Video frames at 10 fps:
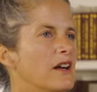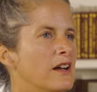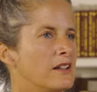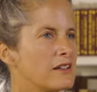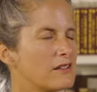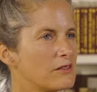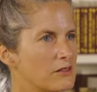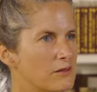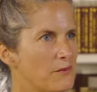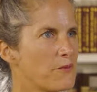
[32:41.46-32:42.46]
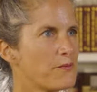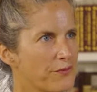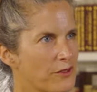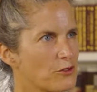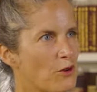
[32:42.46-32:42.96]
and
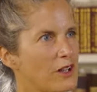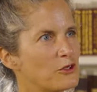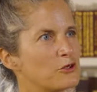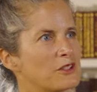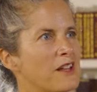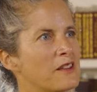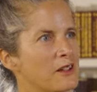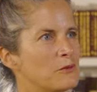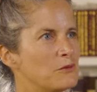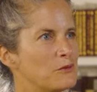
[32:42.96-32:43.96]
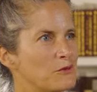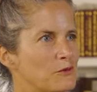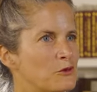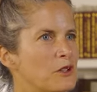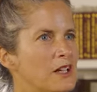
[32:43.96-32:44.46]
try to send them
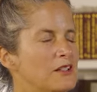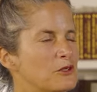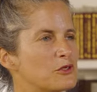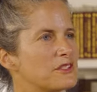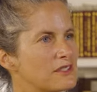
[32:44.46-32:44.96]
really to,